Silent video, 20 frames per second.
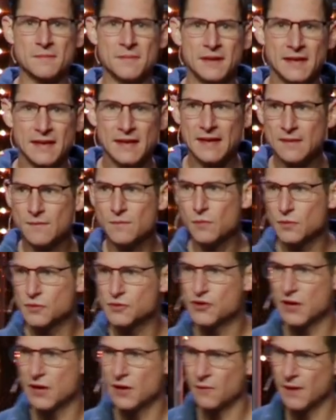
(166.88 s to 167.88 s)
an evil
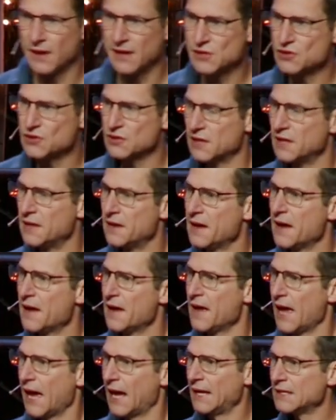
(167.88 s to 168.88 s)
generation,
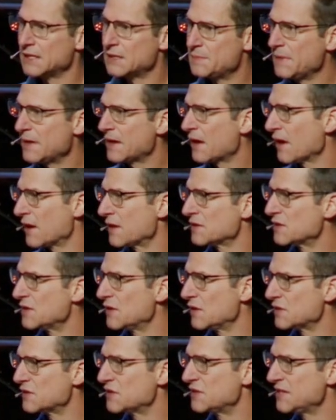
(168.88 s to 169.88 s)
and it's because
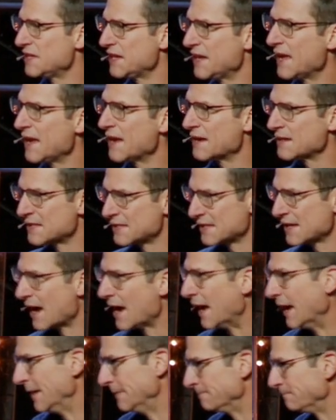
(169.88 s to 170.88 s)
they're seeking a
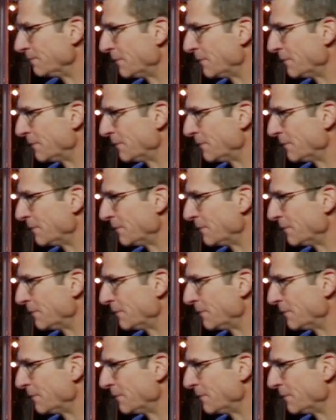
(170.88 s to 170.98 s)
sign.